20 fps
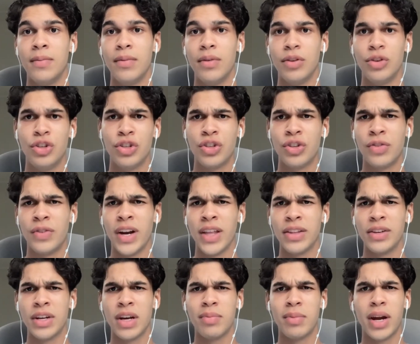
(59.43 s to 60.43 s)
just around the
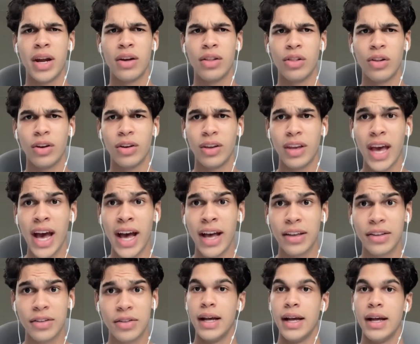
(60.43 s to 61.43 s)
time that I unlocked
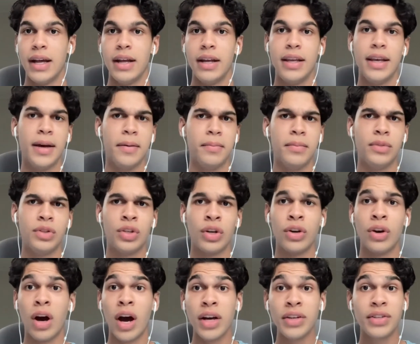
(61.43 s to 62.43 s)
gas. Yeah, so
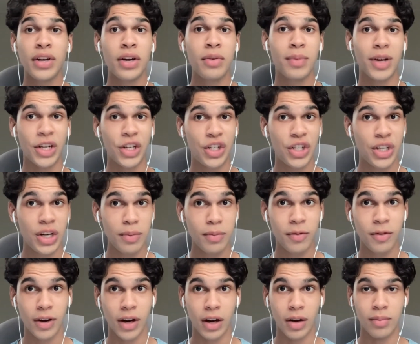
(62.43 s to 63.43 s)
I started my ship
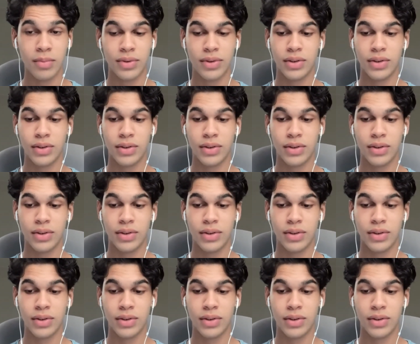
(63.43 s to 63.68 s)
farms